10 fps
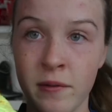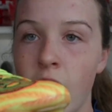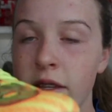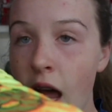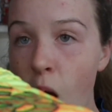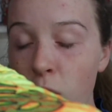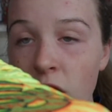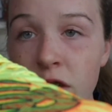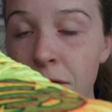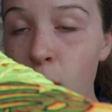Now, we're not just
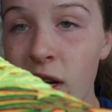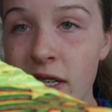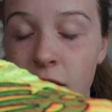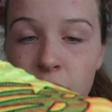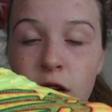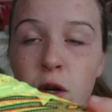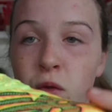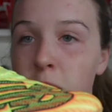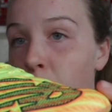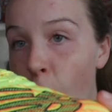focusing on the touch with the
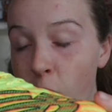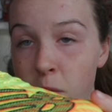ball anymore.